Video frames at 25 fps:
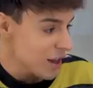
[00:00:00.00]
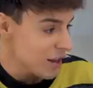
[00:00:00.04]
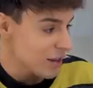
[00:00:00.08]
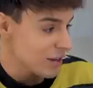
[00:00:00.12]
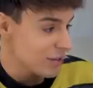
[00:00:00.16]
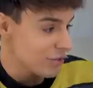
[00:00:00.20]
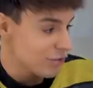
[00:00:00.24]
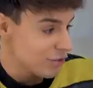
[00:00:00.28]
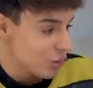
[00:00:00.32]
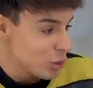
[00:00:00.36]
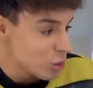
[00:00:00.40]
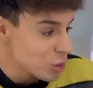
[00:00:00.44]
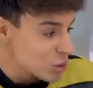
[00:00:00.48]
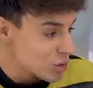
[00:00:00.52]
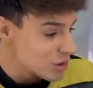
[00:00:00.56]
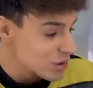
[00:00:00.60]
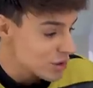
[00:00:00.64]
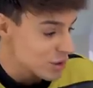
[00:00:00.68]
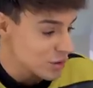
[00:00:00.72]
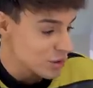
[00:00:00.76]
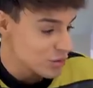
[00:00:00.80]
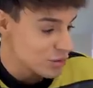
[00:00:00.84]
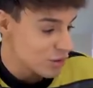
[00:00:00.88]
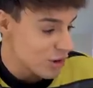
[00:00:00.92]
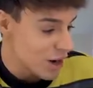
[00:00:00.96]
and the photos
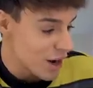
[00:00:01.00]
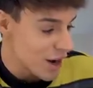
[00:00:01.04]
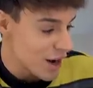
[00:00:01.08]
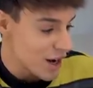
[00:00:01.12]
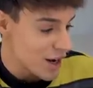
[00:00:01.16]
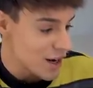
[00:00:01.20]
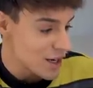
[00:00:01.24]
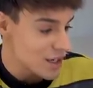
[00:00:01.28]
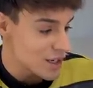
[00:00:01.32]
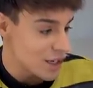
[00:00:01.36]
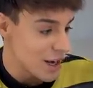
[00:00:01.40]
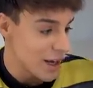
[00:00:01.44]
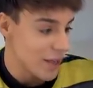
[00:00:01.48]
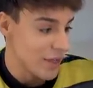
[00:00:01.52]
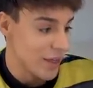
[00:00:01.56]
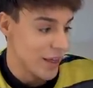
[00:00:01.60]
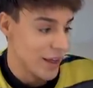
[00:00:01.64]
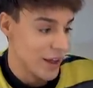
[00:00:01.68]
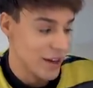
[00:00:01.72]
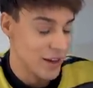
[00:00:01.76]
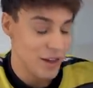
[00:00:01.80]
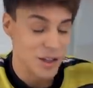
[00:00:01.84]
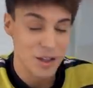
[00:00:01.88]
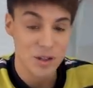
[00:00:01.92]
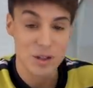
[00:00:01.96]
are great. And
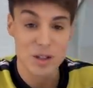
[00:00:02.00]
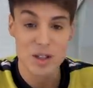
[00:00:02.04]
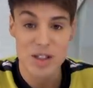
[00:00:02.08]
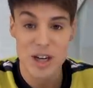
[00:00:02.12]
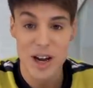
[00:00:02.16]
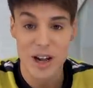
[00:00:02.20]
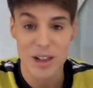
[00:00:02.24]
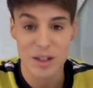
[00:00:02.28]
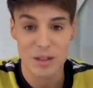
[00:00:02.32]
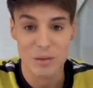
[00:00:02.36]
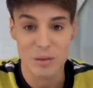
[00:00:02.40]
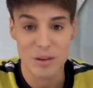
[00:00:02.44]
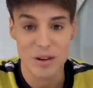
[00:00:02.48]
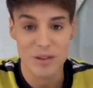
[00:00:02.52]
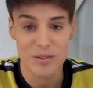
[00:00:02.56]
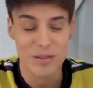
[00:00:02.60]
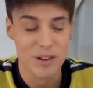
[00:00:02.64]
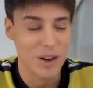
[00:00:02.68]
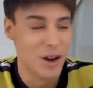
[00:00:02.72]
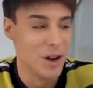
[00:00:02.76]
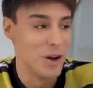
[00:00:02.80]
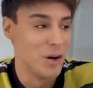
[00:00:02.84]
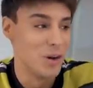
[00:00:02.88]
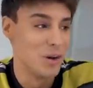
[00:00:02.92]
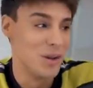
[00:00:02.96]
then you check the
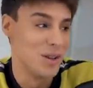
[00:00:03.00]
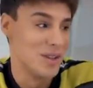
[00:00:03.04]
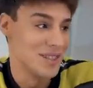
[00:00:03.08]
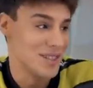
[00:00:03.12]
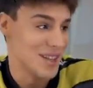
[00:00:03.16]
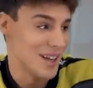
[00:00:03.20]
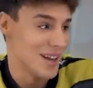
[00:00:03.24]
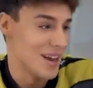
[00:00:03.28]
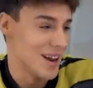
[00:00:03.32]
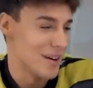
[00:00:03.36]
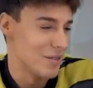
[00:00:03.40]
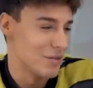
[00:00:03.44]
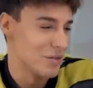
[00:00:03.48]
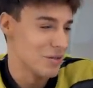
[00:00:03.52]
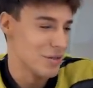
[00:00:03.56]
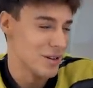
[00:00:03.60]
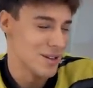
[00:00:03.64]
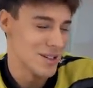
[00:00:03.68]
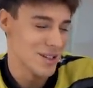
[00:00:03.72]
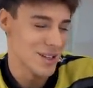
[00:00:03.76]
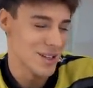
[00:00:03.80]
reviews and everyone's